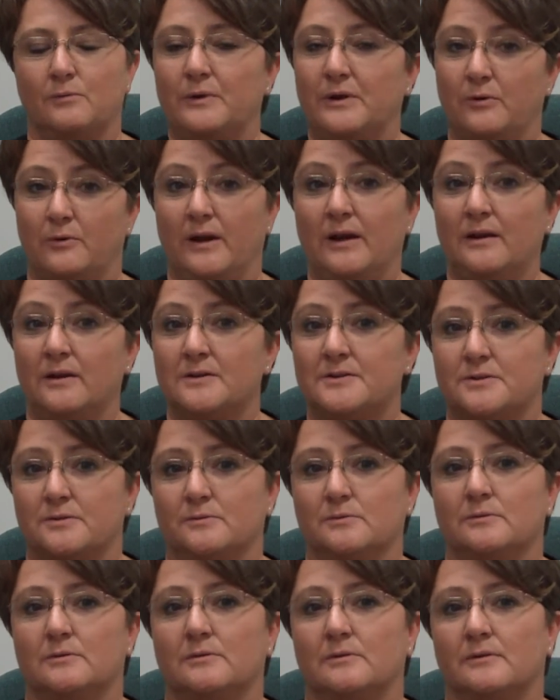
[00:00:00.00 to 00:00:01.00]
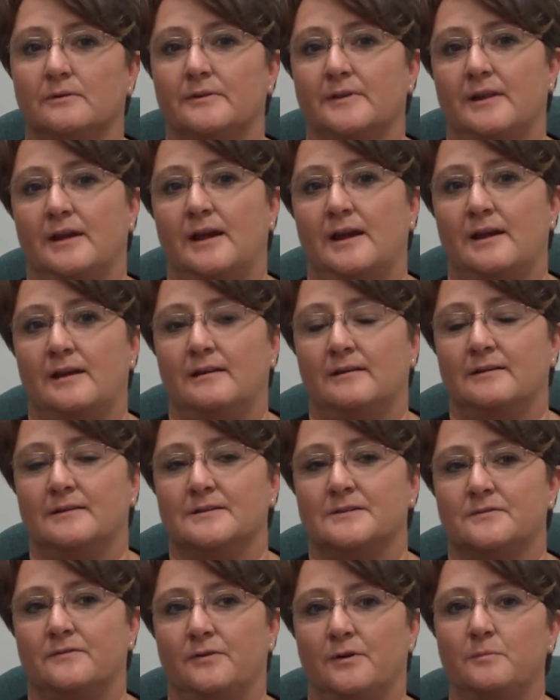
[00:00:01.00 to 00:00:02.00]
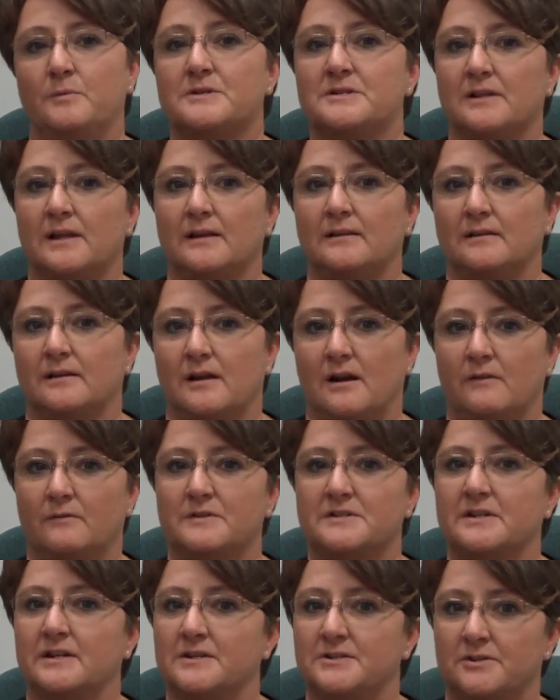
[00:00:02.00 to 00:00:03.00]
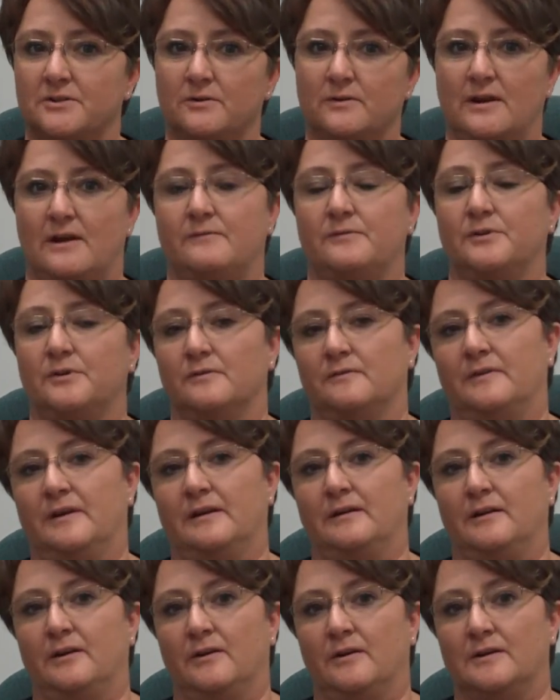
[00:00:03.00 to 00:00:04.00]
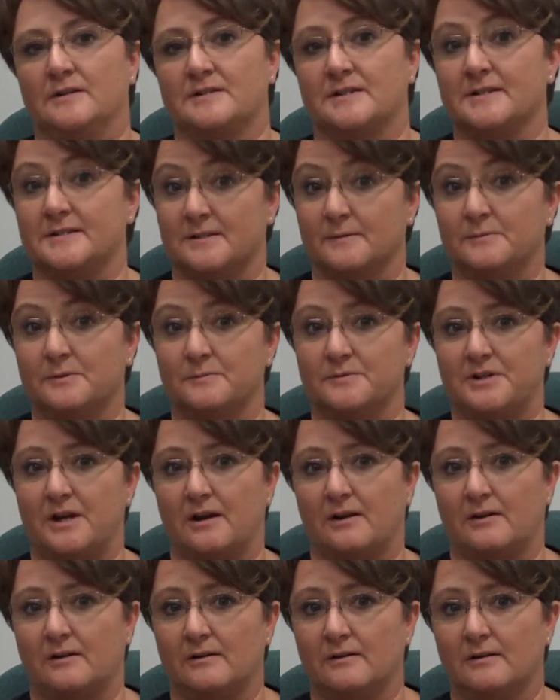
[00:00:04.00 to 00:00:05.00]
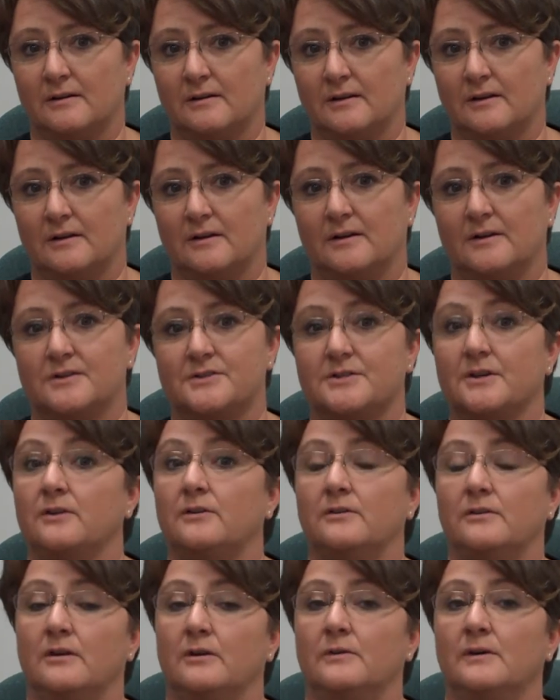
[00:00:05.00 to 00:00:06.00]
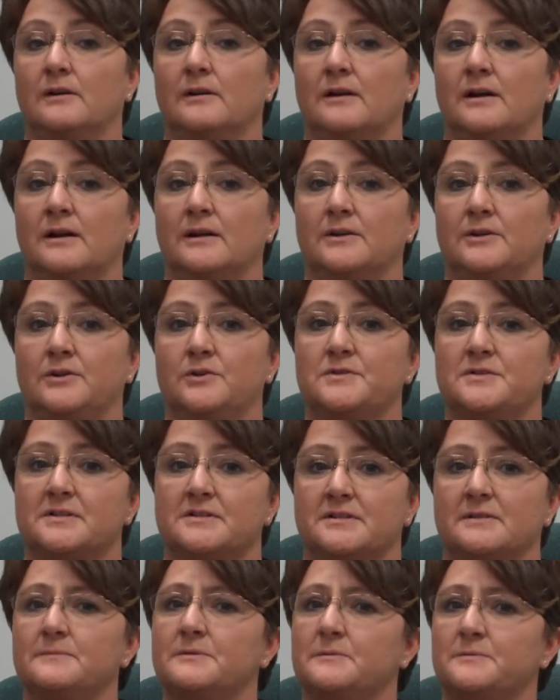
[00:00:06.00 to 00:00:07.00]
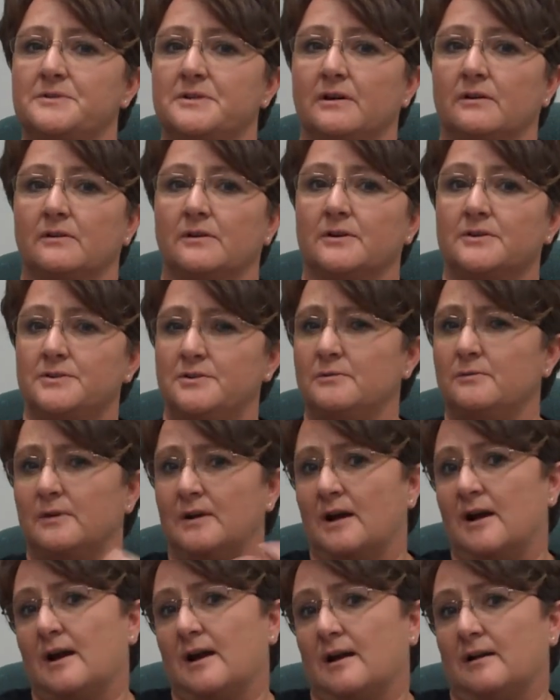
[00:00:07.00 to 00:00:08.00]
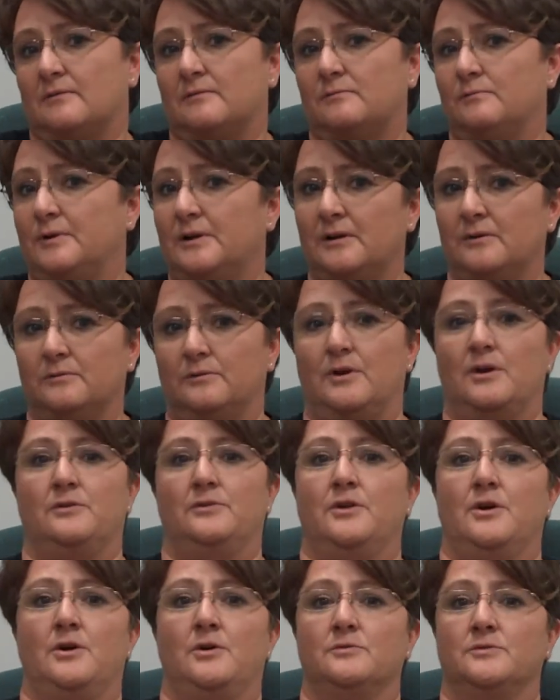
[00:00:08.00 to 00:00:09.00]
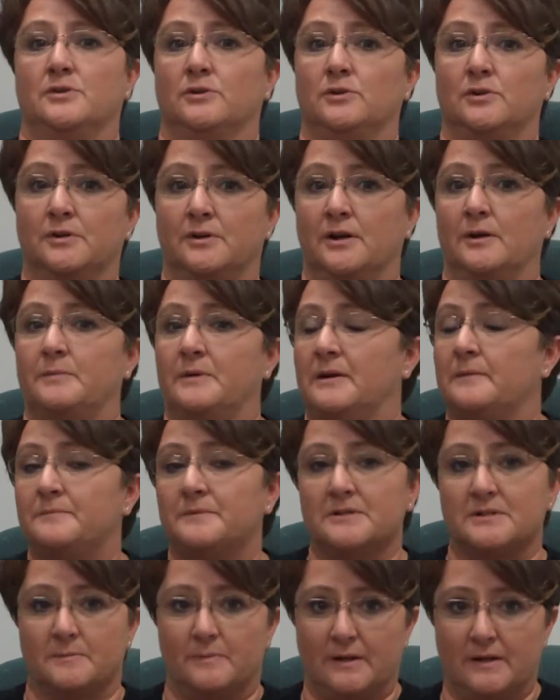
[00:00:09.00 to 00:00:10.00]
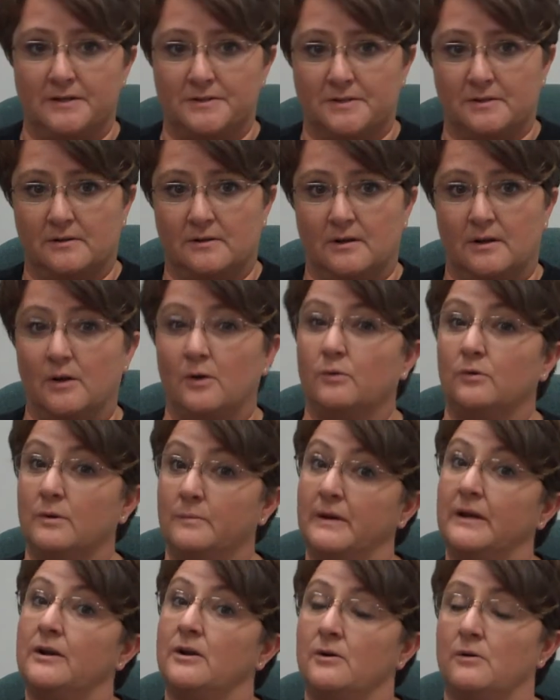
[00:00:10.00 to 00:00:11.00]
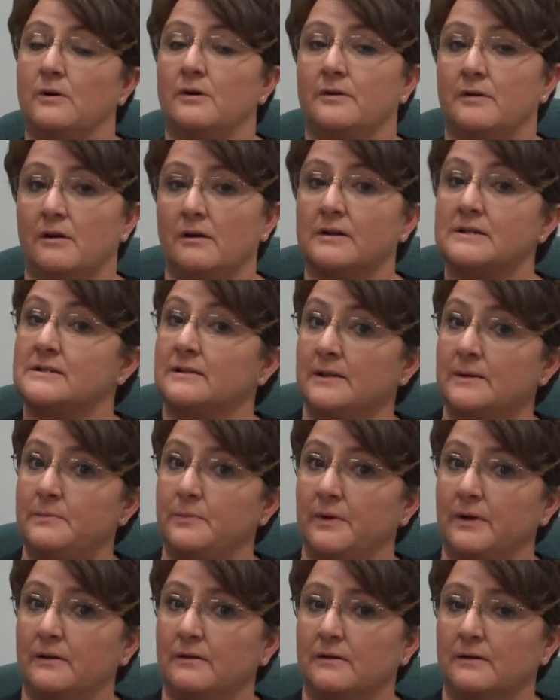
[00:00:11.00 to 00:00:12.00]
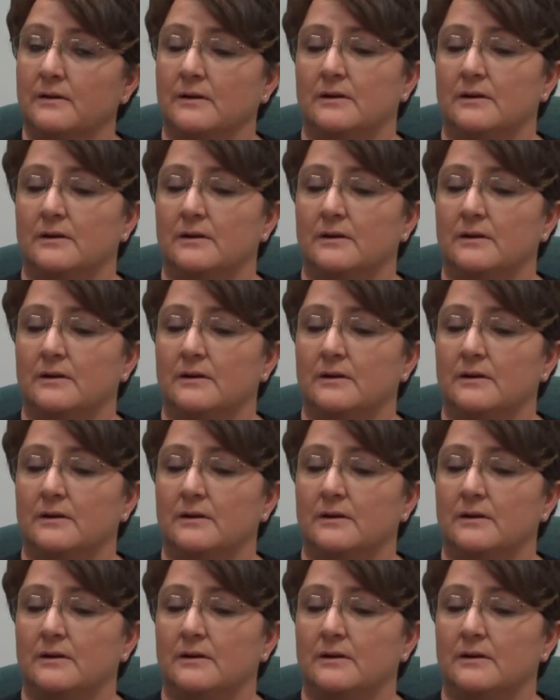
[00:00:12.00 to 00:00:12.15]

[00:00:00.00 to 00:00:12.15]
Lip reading: We created a tool that is very much like the conversation you'd have with your veterinarians, the symptom checker. So you'd go online and use the symptom checker, because you and we don't know to look up hip dysplasia. We may know our dog is limping.